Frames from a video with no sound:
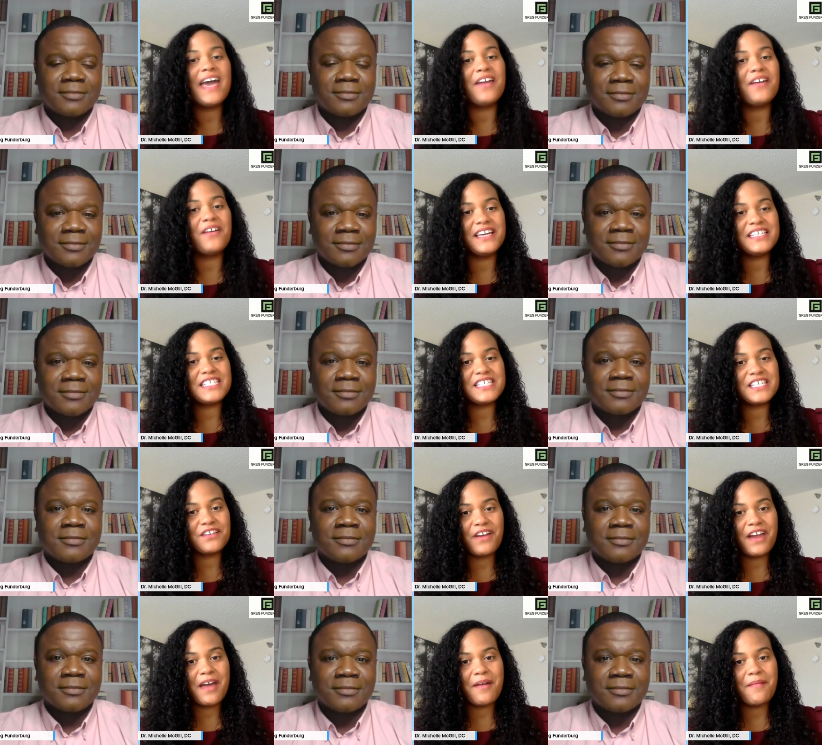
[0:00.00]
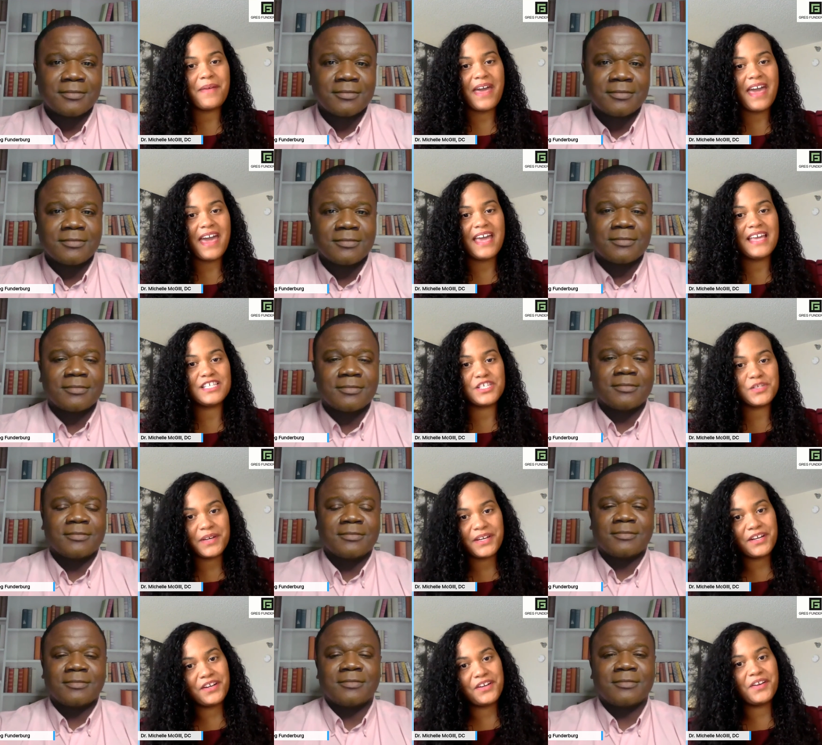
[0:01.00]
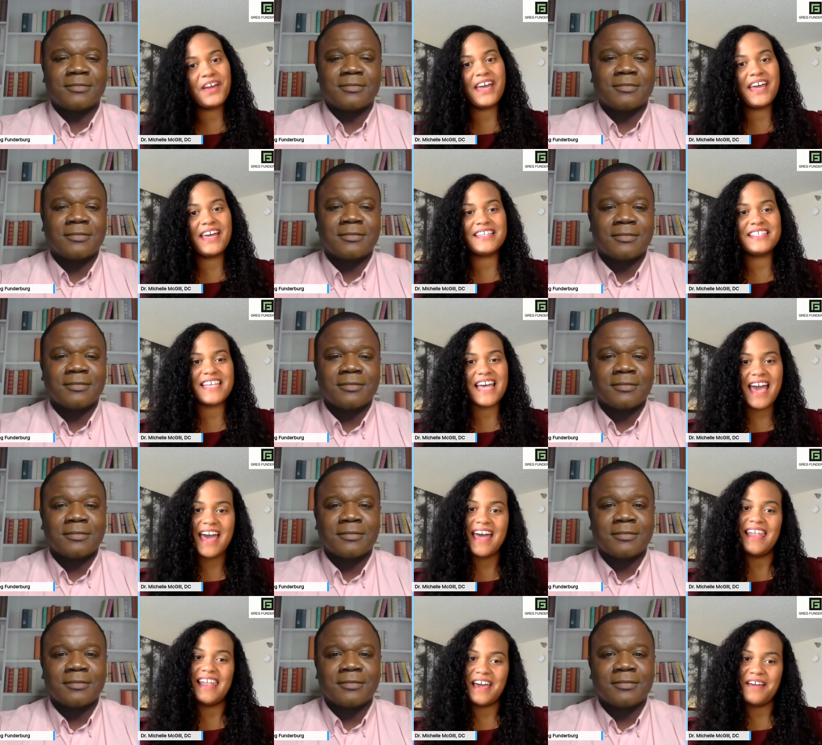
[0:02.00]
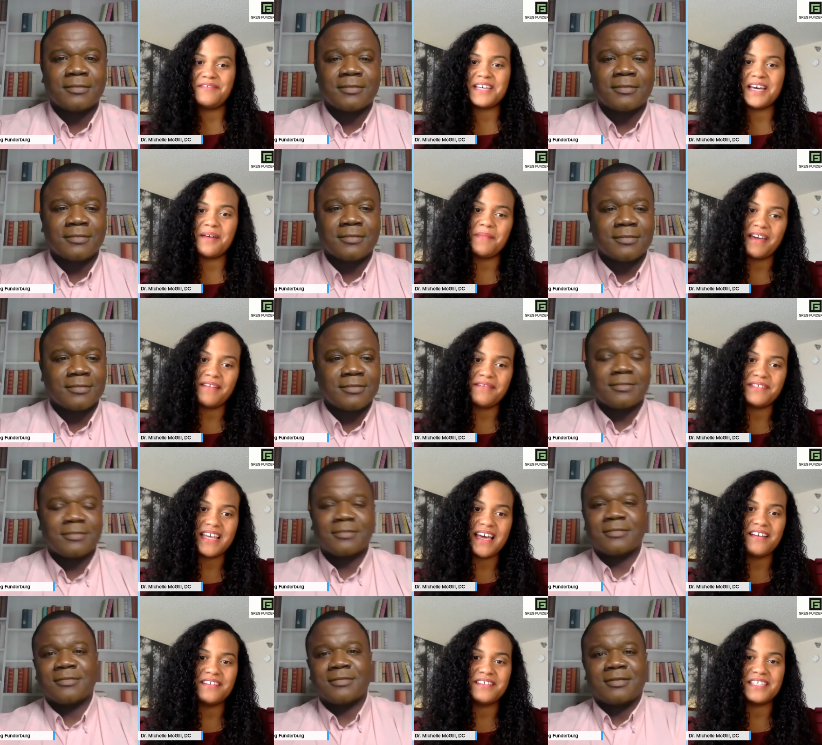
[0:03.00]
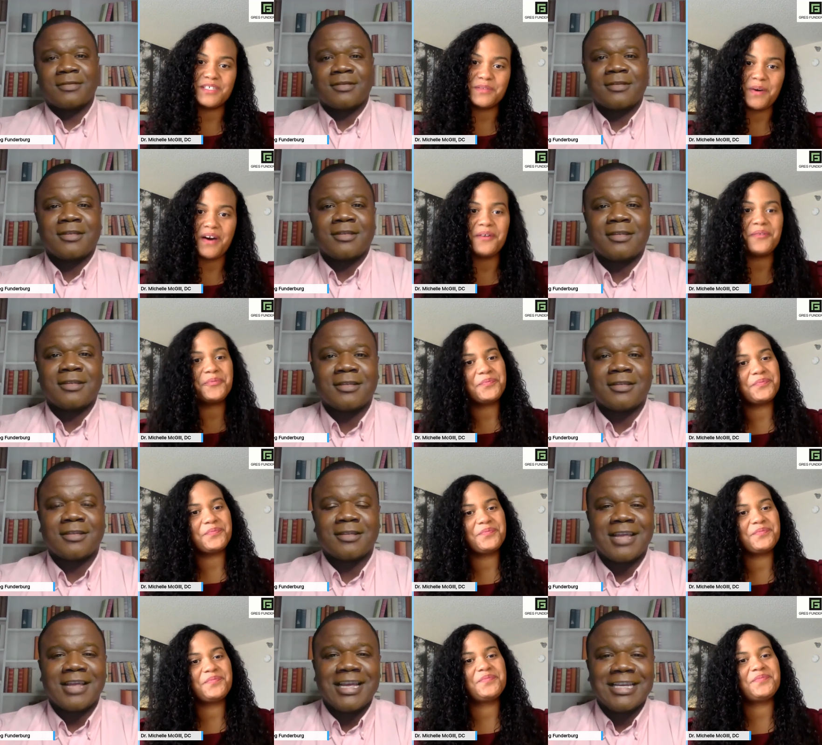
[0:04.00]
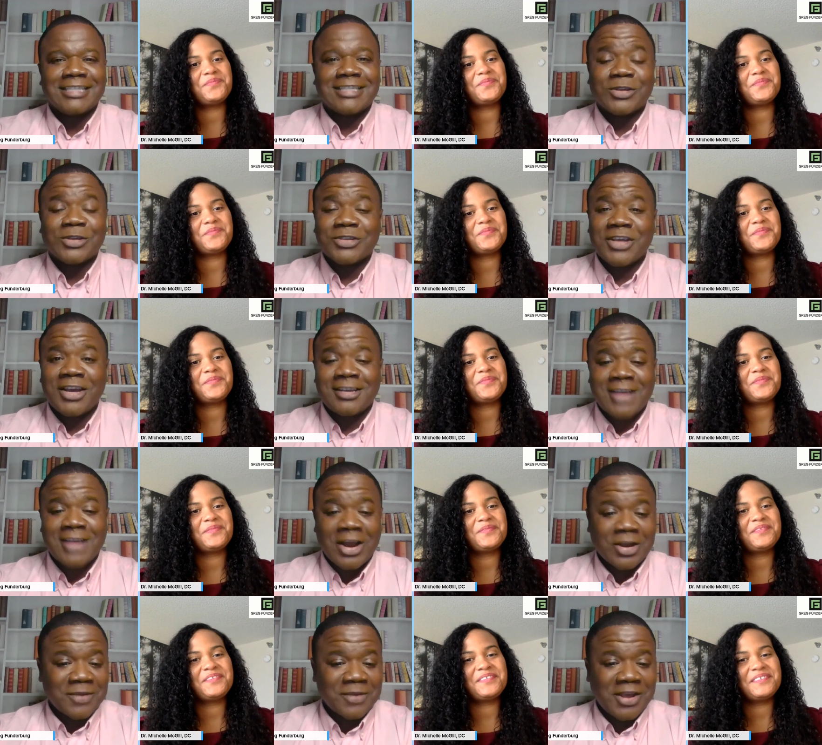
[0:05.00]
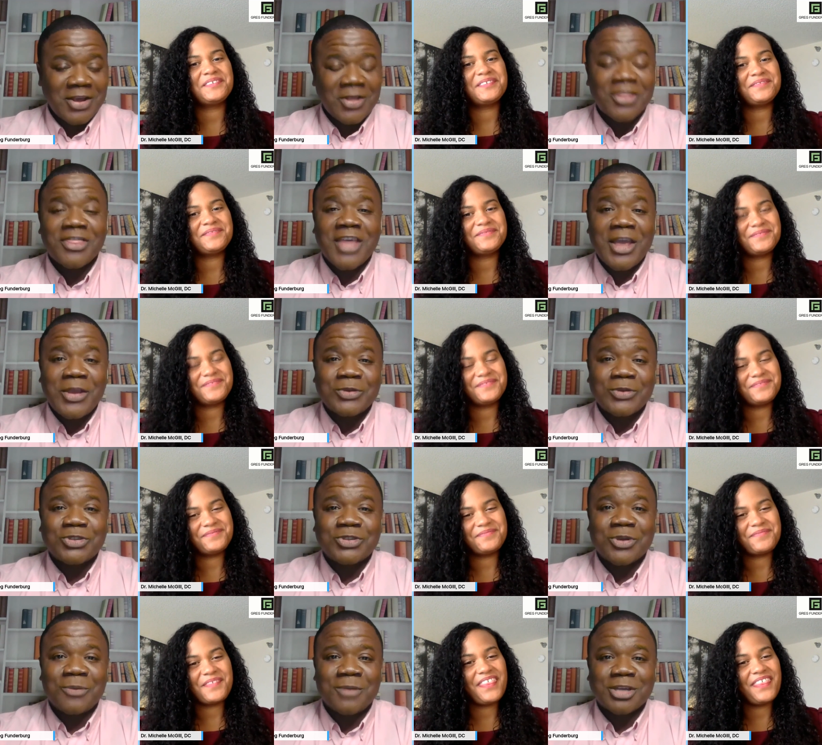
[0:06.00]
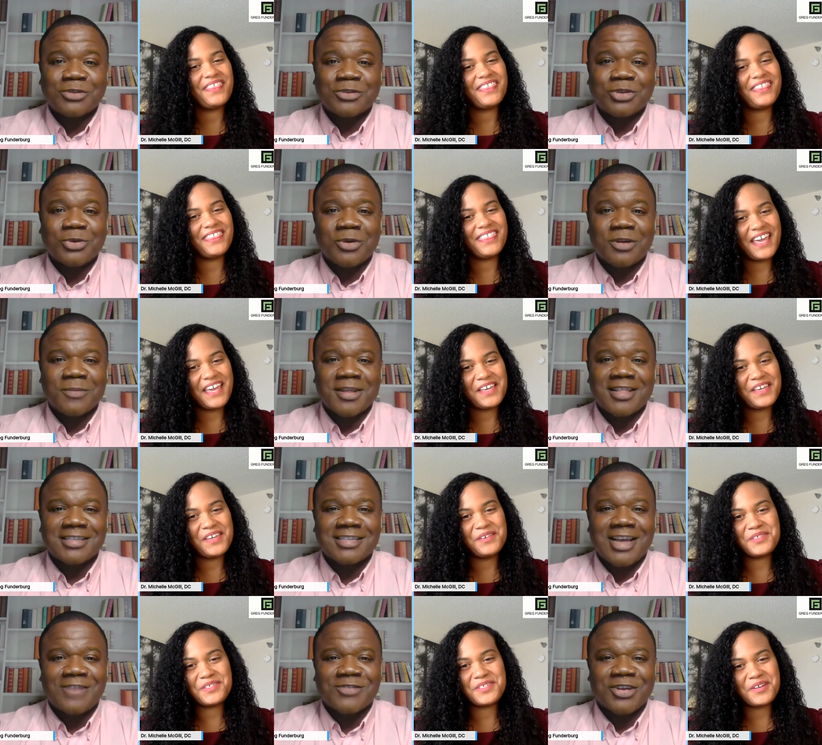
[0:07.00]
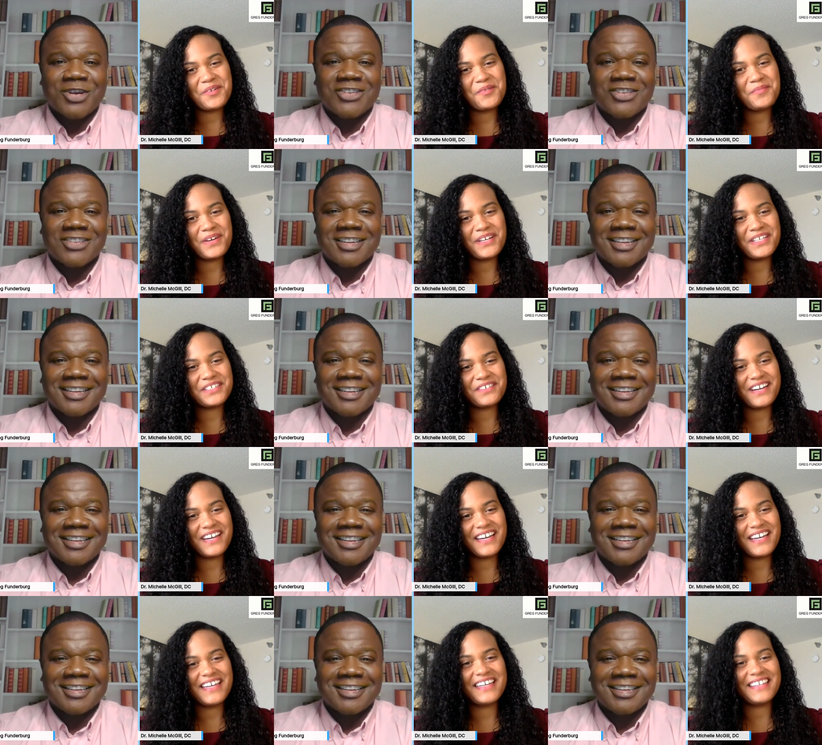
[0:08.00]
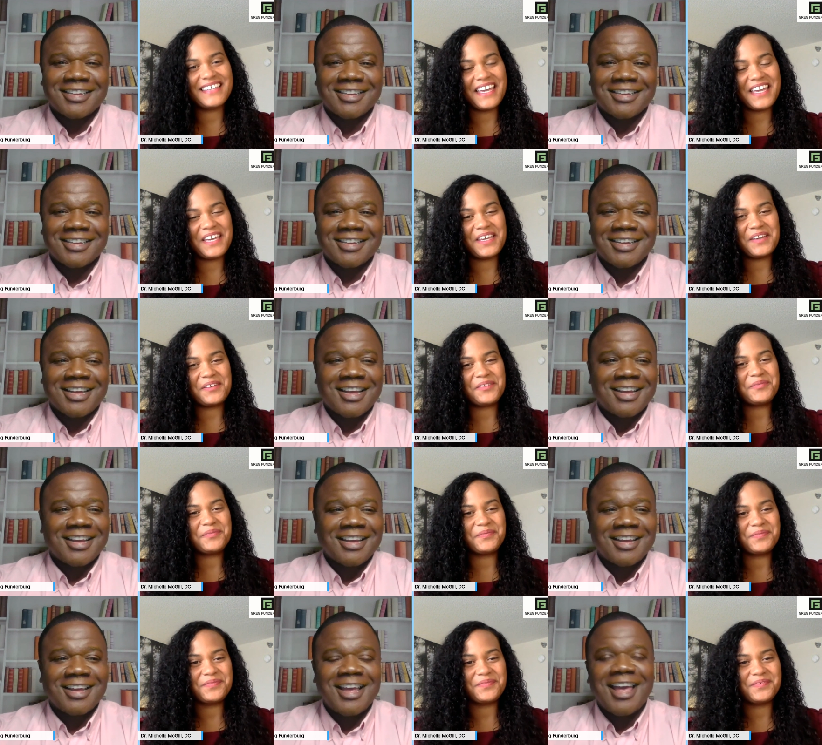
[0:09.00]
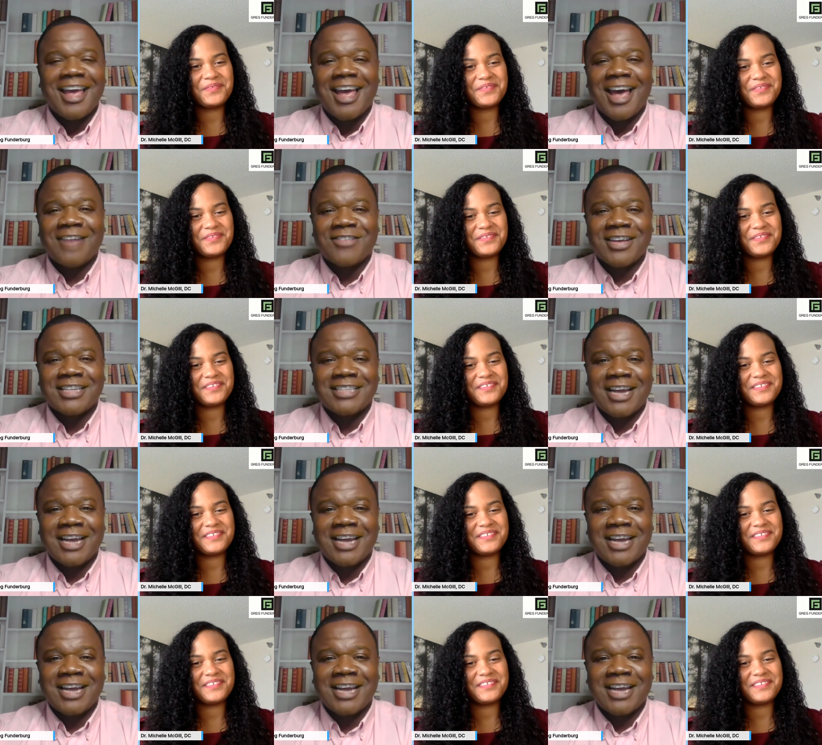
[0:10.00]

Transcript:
Speaker 1: and on Instagram and Twitter, it's at Lifetime Lifestyles as well.
Speaker 2: Sounds good, Dr. McGill. Thank you so much for joining me Thank this afternoon. so
Speaker 1: much, Greg. Thank you.
Speaker 2: Have a good day,